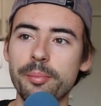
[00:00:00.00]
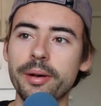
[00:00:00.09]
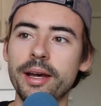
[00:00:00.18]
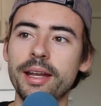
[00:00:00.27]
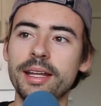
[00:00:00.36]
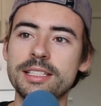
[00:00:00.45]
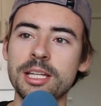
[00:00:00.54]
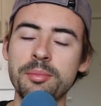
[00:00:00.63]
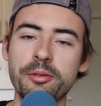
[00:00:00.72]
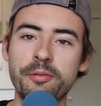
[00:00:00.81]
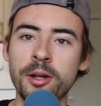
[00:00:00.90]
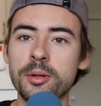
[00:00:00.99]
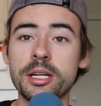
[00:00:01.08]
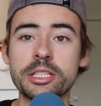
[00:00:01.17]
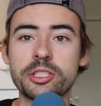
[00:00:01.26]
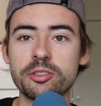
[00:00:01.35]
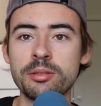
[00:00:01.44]
But it's going to be fun. We're going to
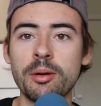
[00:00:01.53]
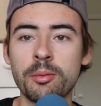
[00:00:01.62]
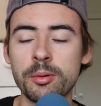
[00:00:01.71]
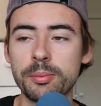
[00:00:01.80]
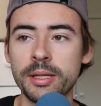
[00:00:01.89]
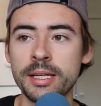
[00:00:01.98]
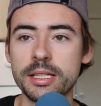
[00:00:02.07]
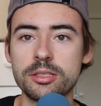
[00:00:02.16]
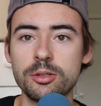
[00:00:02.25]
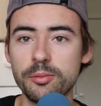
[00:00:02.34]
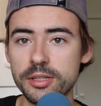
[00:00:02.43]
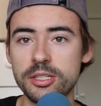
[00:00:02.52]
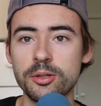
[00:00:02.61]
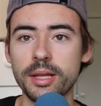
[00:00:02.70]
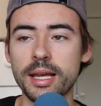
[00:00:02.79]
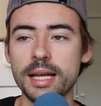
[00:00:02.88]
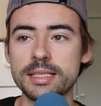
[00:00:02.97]
stream it when we're playing. It's a 2v2,
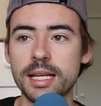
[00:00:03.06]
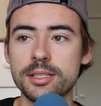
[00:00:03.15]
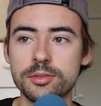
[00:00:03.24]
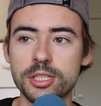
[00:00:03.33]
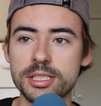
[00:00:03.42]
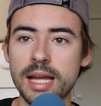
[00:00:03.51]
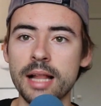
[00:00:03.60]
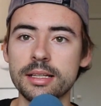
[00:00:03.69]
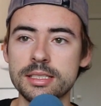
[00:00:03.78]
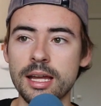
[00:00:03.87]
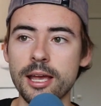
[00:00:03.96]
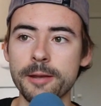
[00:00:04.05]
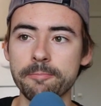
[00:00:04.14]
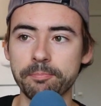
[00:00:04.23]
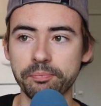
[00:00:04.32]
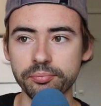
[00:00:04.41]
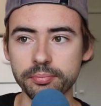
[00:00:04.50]
like I said, so just Alex and I.
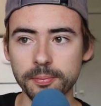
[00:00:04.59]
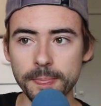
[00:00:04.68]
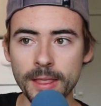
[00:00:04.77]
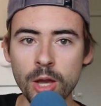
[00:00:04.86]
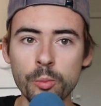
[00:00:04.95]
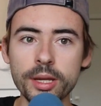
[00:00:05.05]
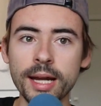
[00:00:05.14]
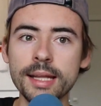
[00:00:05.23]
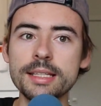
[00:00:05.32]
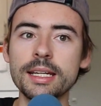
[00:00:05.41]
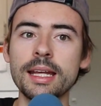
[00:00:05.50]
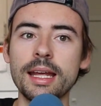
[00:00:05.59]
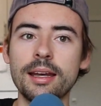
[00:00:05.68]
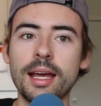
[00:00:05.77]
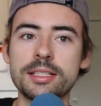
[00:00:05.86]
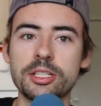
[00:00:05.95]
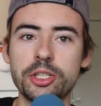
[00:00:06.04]
We kind of did it
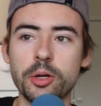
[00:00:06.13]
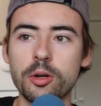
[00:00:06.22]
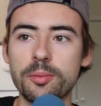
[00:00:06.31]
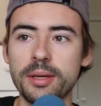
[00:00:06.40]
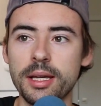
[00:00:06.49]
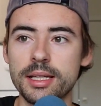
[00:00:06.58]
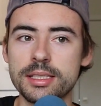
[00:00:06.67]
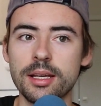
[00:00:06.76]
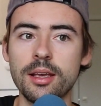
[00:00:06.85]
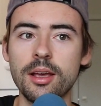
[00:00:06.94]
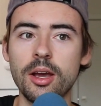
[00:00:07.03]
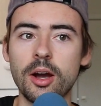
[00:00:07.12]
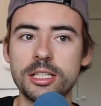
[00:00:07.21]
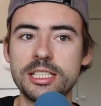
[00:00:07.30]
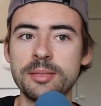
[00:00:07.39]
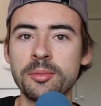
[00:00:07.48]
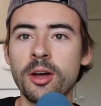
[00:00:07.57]
as a joke because our
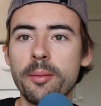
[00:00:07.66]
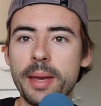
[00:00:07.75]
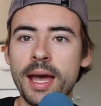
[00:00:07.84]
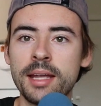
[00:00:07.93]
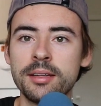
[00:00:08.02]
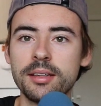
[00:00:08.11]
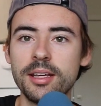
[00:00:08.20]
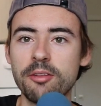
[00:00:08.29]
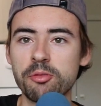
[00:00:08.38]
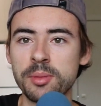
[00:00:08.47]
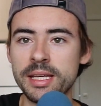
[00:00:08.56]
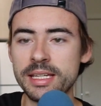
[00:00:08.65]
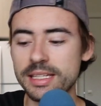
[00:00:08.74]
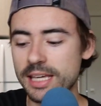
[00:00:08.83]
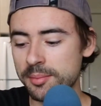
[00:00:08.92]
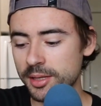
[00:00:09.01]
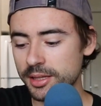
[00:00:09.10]
team got banned from the Indie
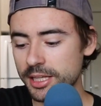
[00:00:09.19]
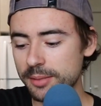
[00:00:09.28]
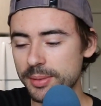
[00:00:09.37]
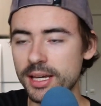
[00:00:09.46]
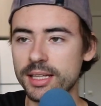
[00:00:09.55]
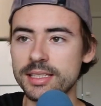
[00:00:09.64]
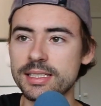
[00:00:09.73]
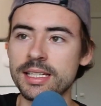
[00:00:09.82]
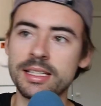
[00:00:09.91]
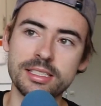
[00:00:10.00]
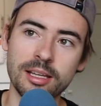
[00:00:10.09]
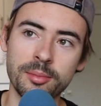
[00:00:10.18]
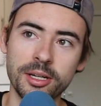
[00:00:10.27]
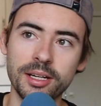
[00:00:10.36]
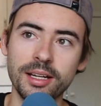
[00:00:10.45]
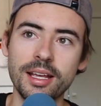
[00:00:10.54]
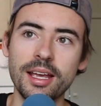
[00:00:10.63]
Gaming League because in the summer,